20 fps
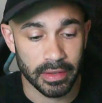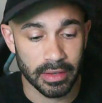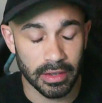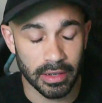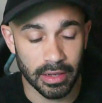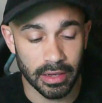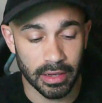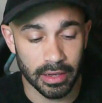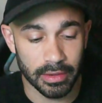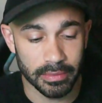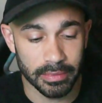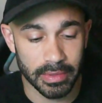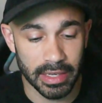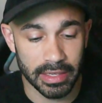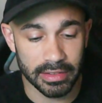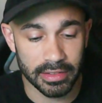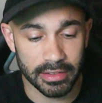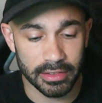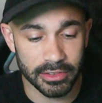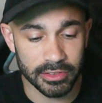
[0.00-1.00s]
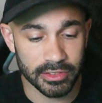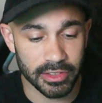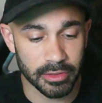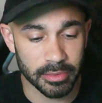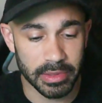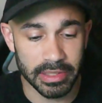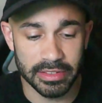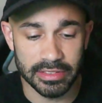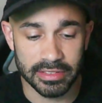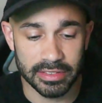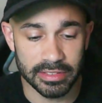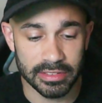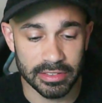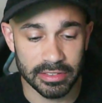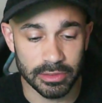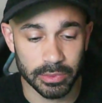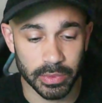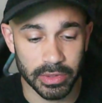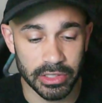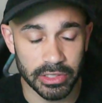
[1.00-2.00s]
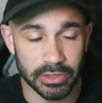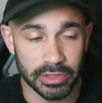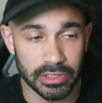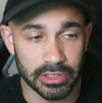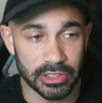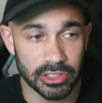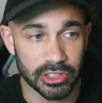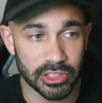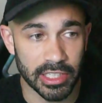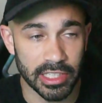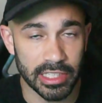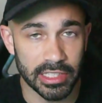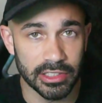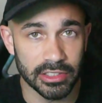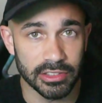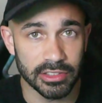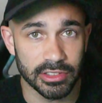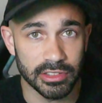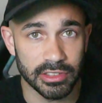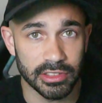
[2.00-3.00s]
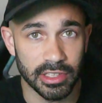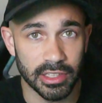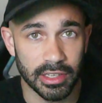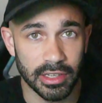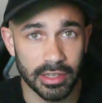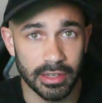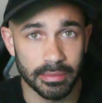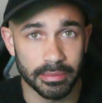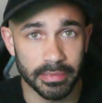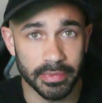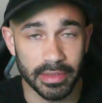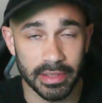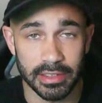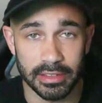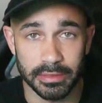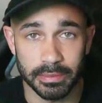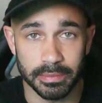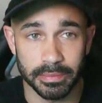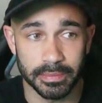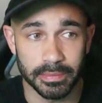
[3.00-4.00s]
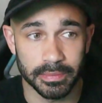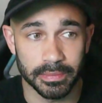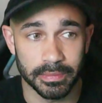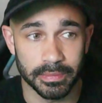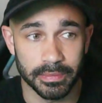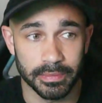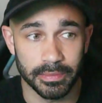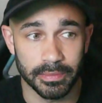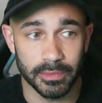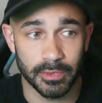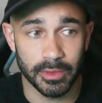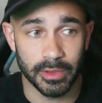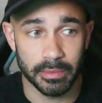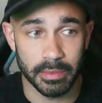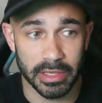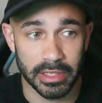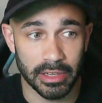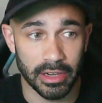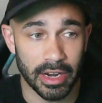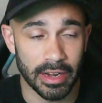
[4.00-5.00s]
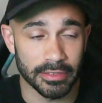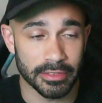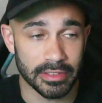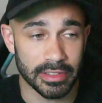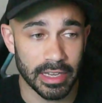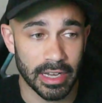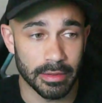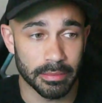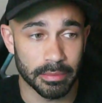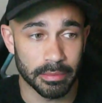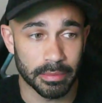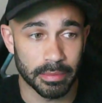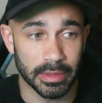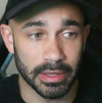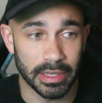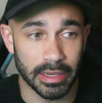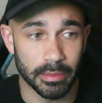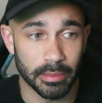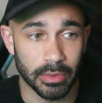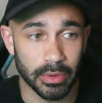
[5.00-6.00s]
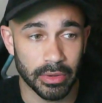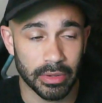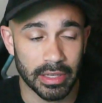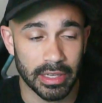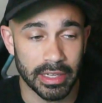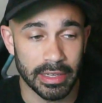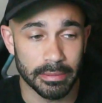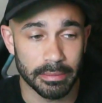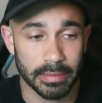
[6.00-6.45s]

And then there's going to be instances where you need to change things to make your f-stop bring in more light.